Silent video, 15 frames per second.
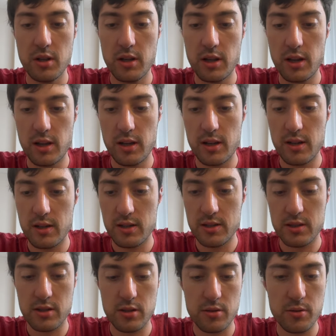
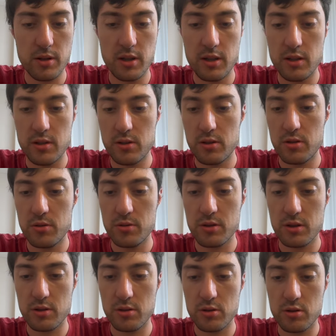and go into
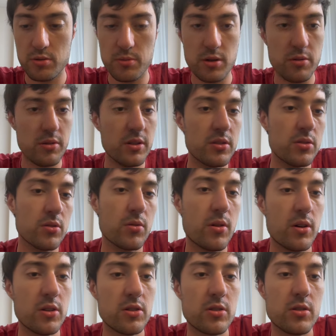consumer
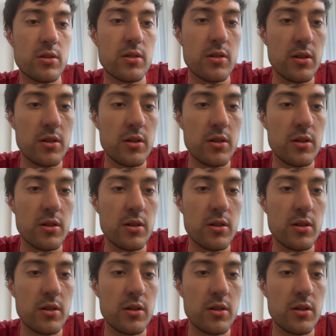resource.